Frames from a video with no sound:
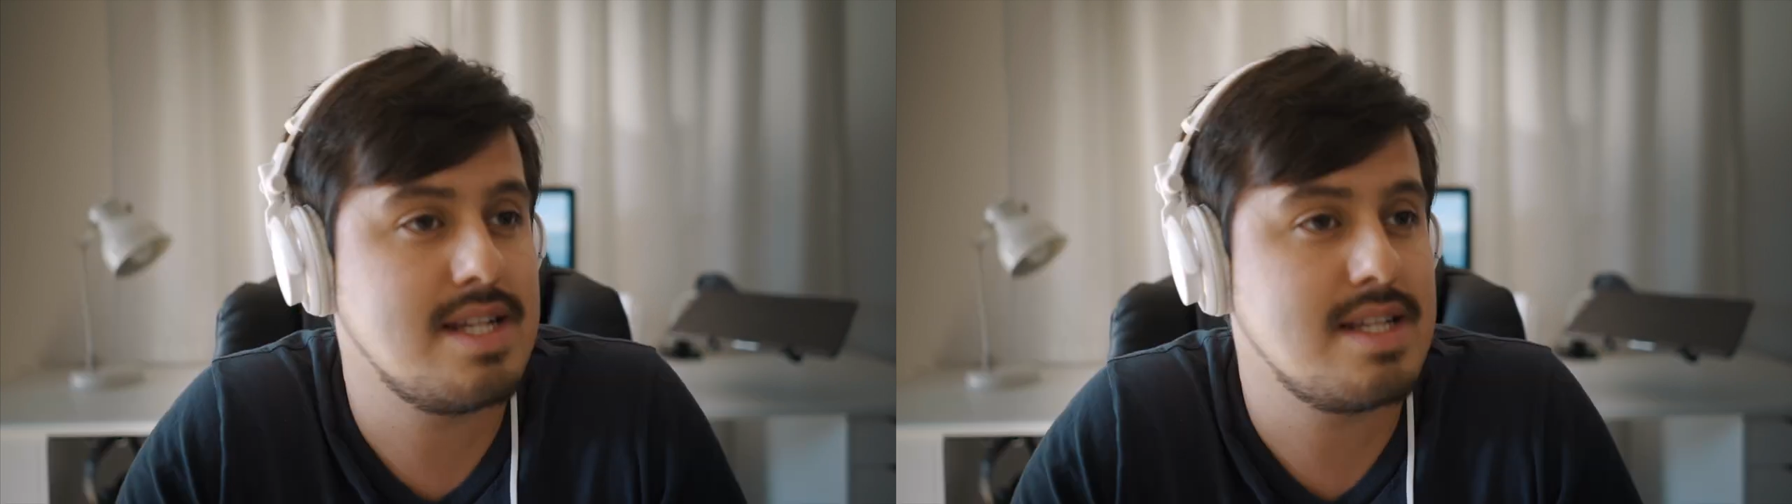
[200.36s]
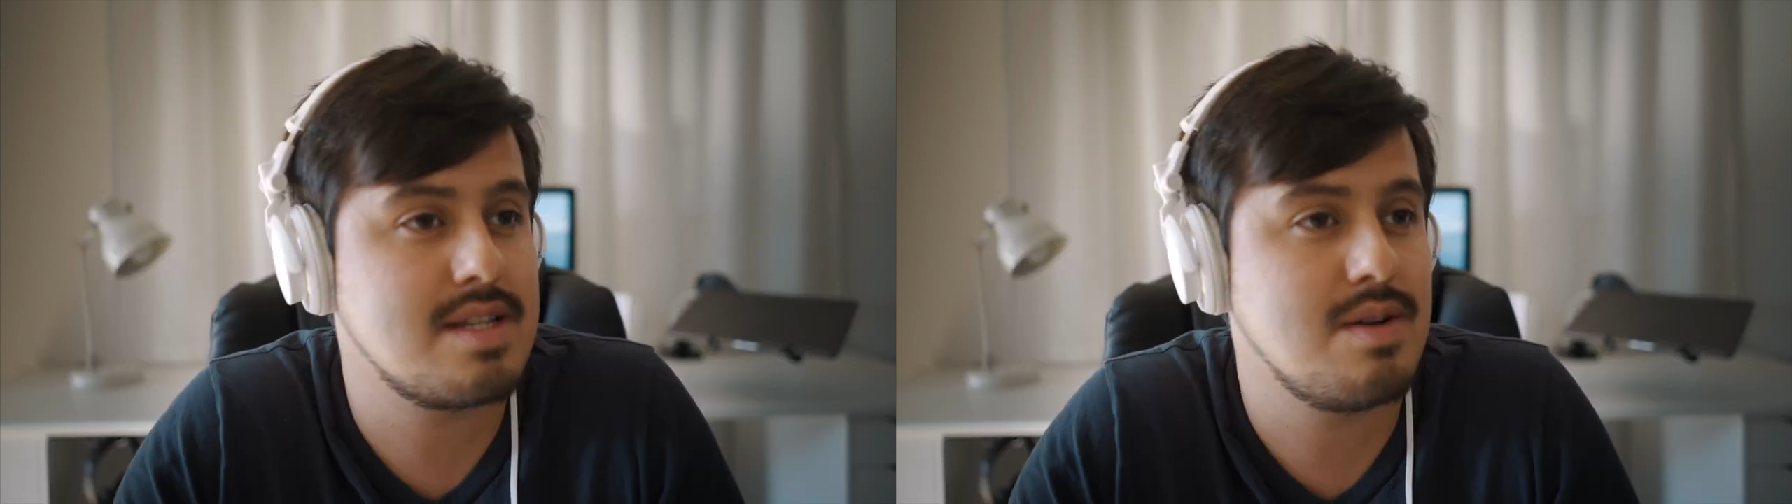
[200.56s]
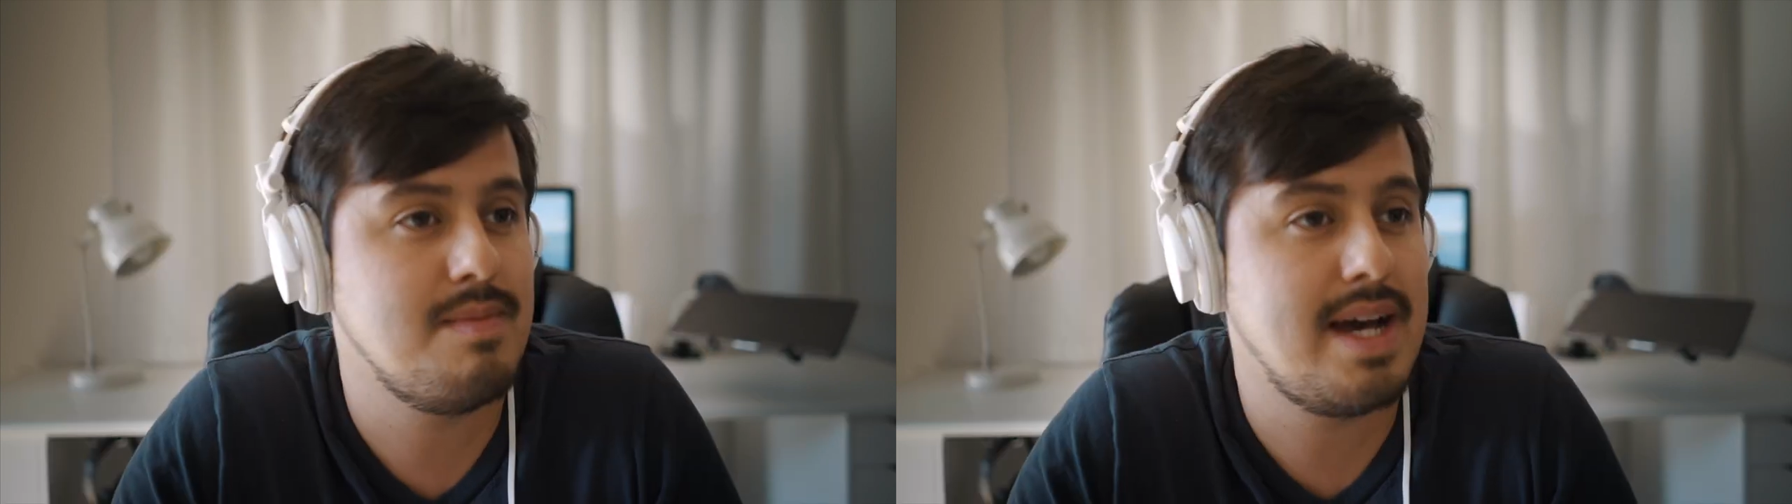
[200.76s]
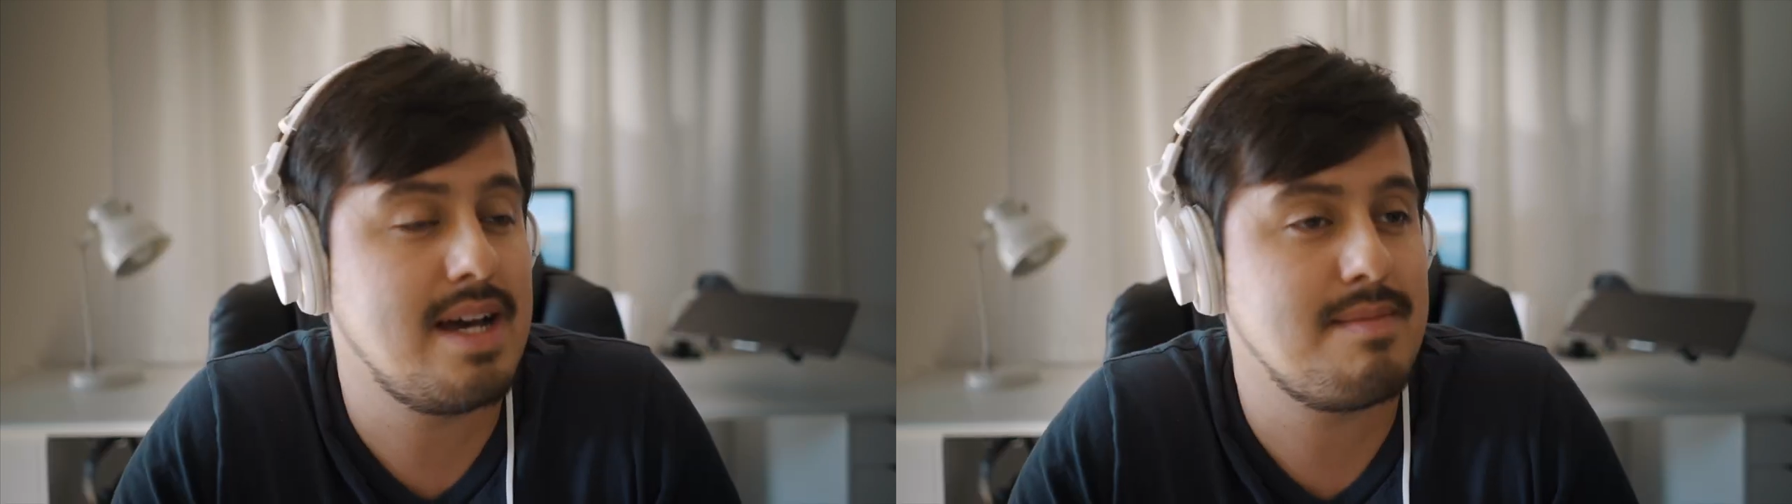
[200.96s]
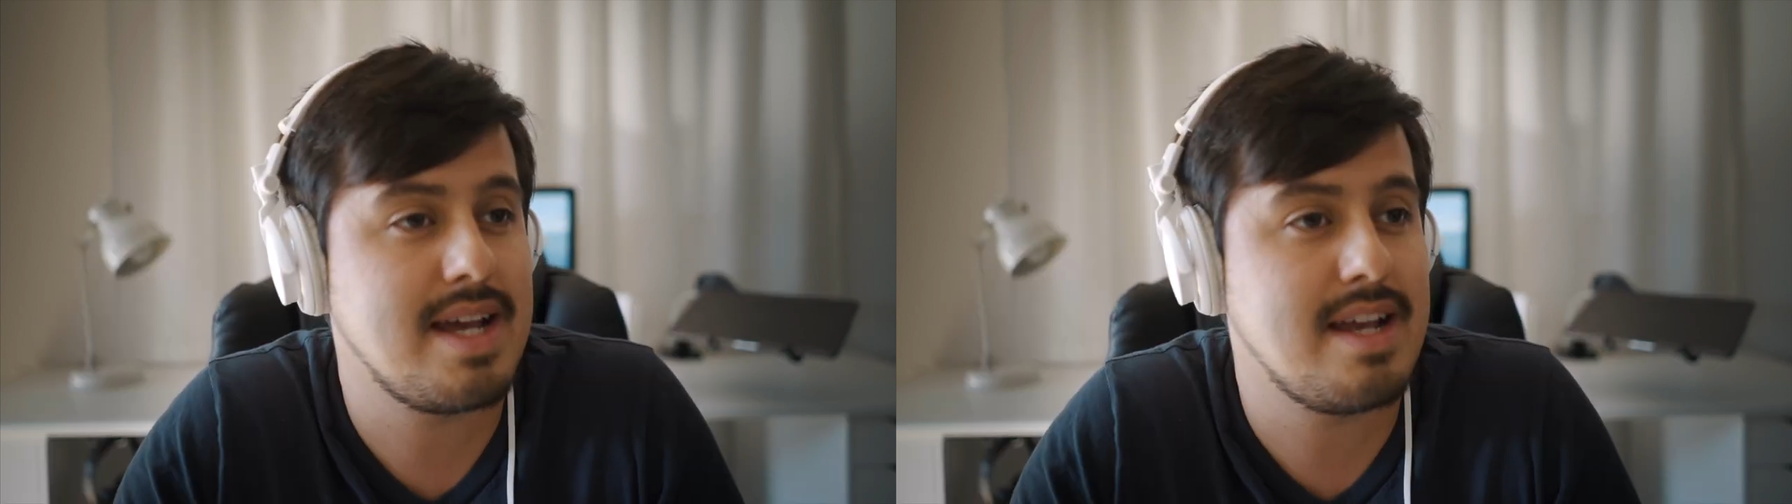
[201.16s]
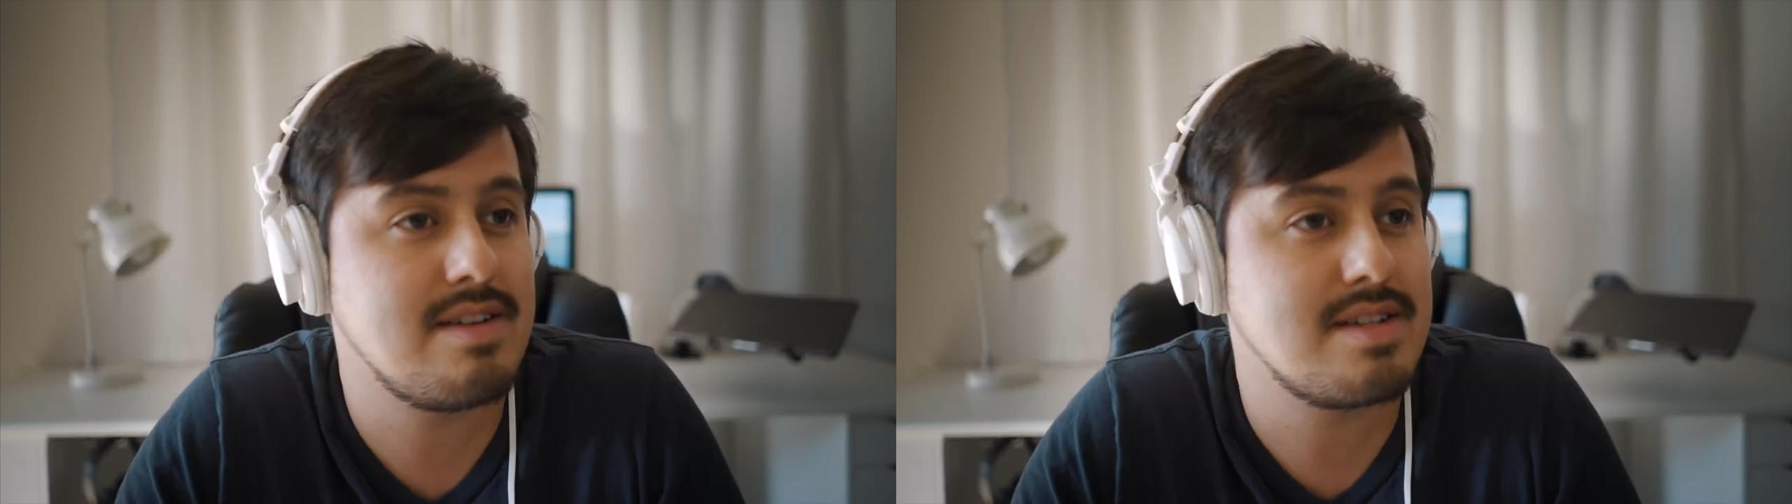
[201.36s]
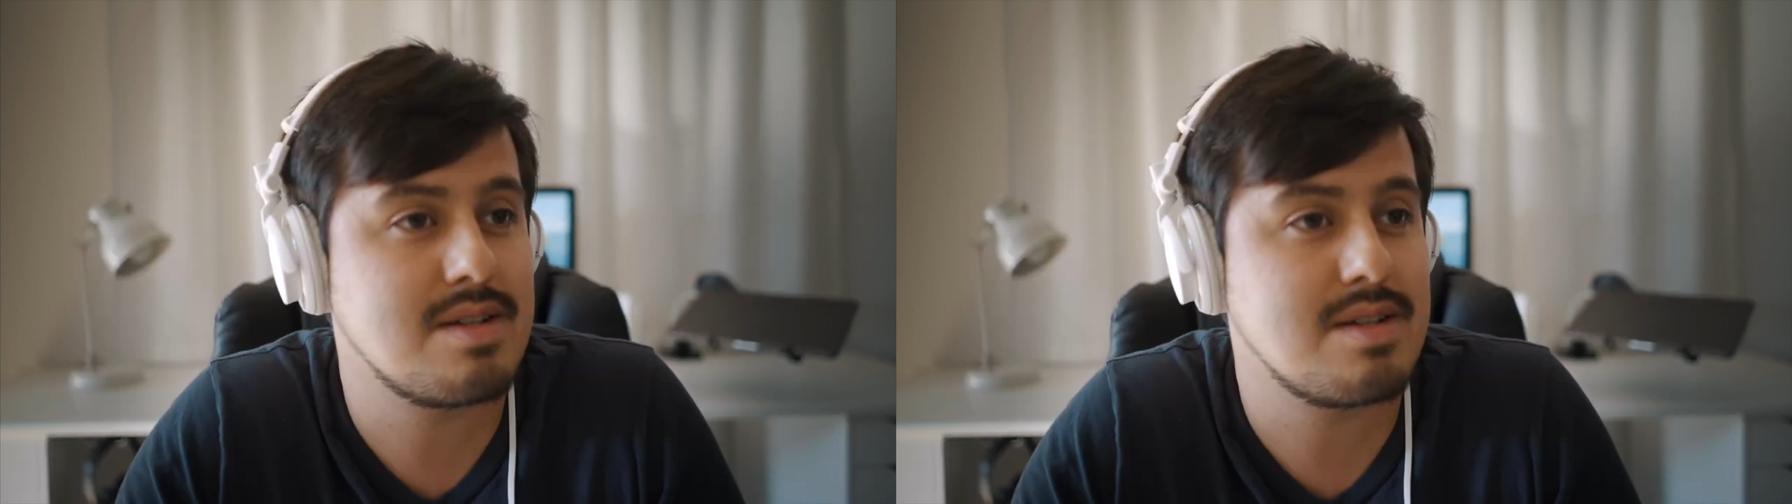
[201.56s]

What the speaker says: It's so bad. My hair is